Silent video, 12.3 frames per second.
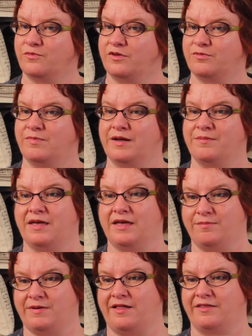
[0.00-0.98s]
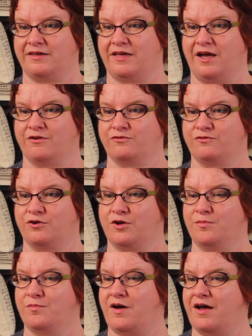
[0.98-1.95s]
with my PayPal account for
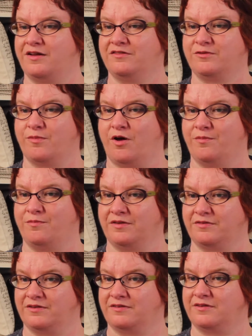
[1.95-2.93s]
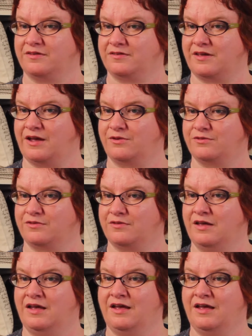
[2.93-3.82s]
combined small business discounts